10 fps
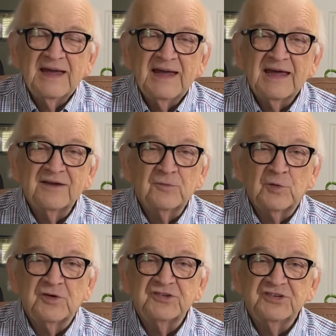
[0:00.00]
And of
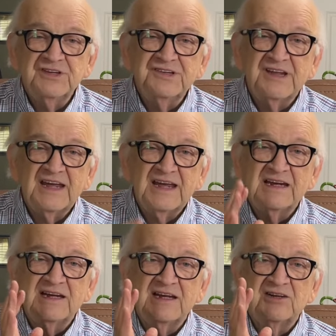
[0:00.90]
course, she's
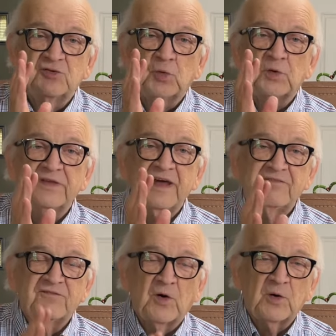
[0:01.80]
headed toward
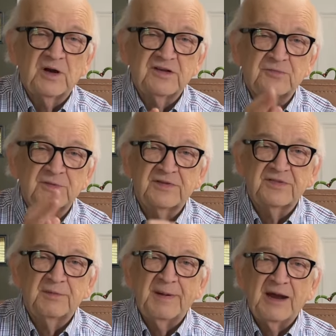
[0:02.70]
that forest with
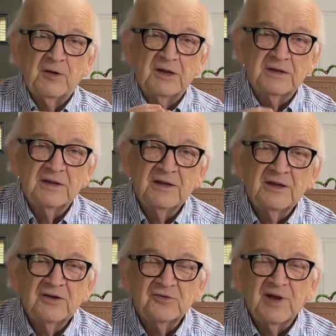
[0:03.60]
the parrot,
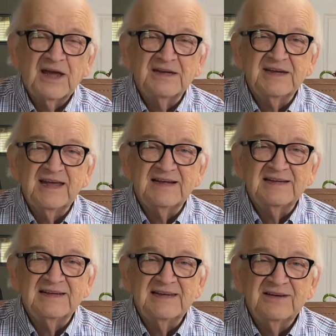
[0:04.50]
trying to get it
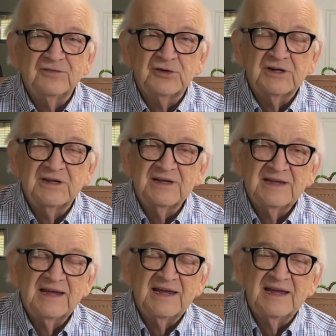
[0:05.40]
delivered.
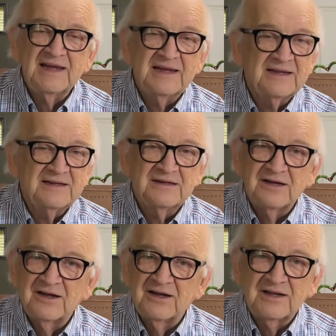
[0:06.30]
And
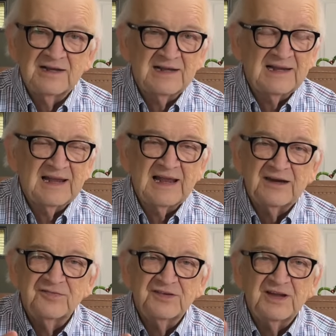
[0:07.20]
a lot
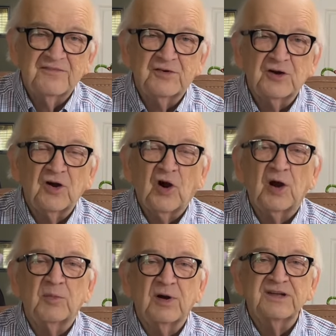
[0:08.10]
of stuff, her
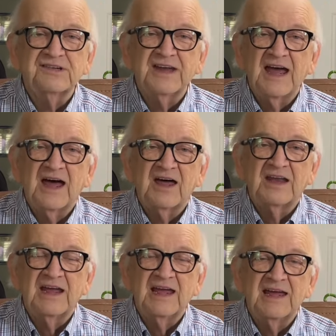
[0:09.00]
car breaks
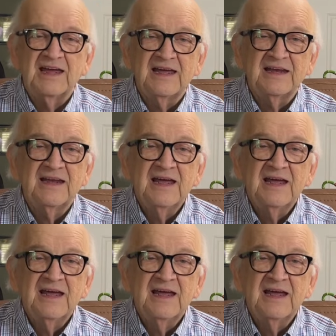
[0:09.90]
down and